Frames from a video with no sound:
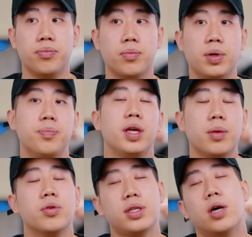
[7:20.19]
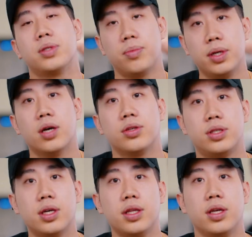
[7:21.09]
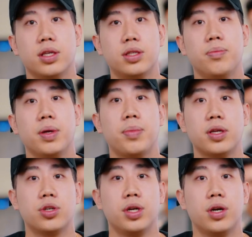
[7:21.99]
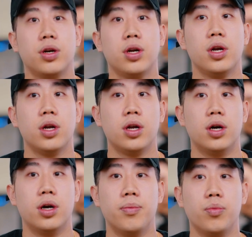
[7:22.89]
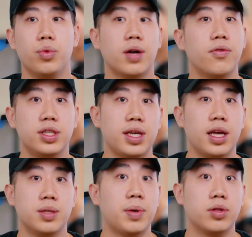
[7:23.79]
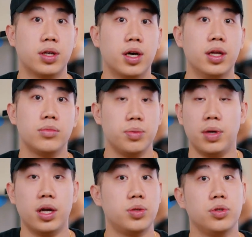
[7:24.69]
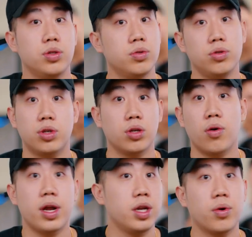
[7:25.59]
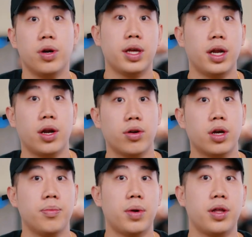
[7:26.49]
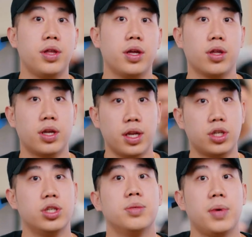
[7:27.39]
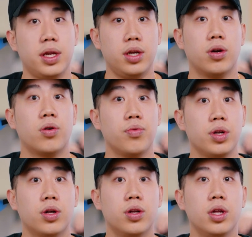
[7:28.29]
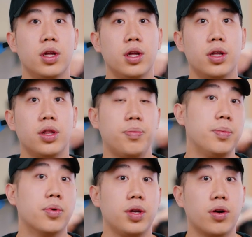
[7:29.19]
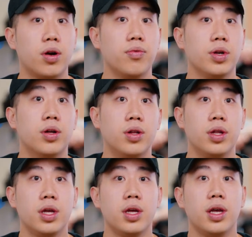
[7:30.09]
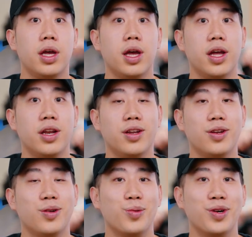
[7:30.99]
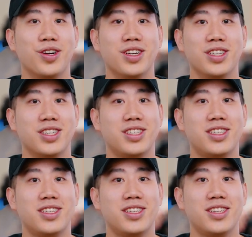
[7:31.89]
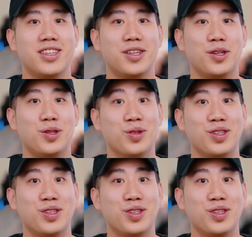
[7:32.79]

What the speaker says: but being able to help somebody else. I think it's the big picture here. We never say it's about the cut. To be honest with you, you can go anywhere and get a haircut, but I think the connections made here are real. The people here are real, and we're here to just do this